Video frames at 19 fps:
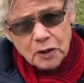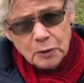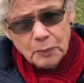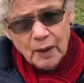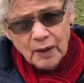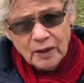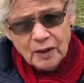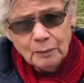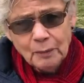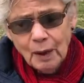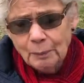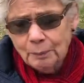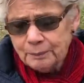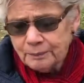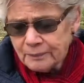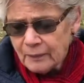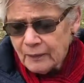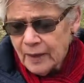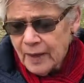picked them up.
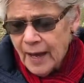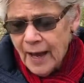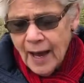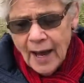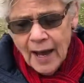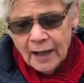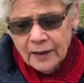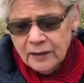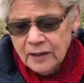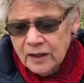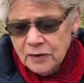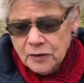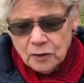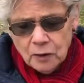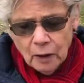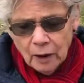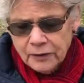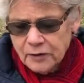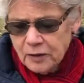And these
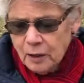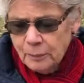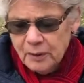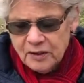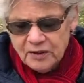dogs could be